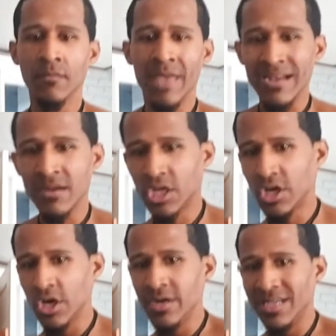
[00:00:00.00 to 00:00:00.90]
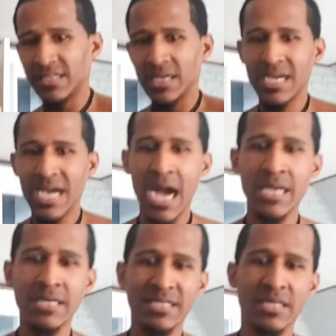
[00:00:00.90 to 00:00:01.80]
and goodness and
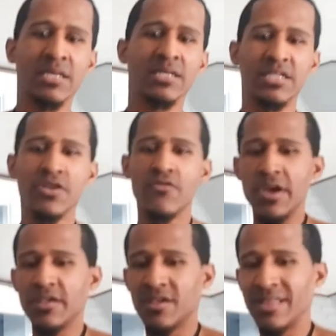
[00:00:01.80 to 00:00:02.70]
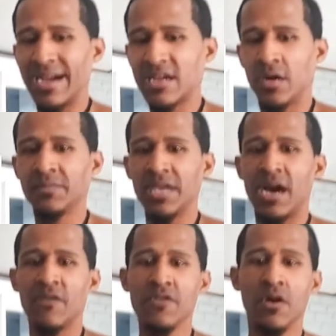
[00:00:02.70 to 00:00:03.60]
kindness and consideration that comes
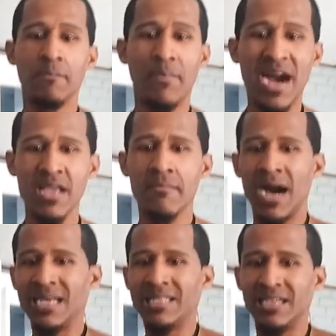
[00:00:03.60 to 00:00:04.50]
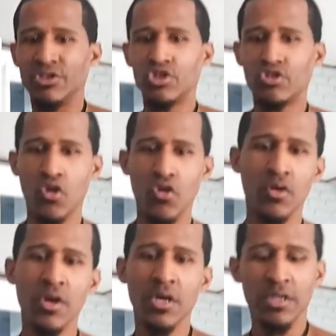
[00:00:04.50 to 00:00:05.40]
out of your body, mind, and
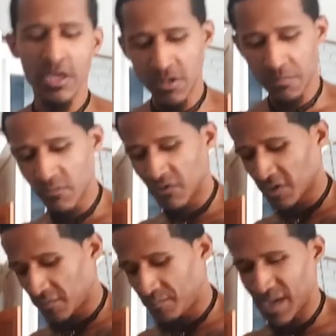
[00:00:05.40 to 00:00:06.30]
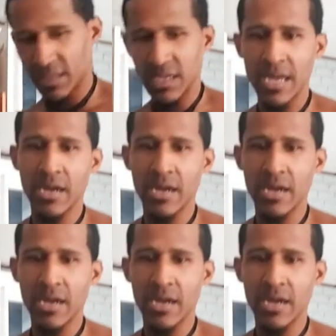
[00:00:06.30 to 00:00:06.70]
soul. They should be respected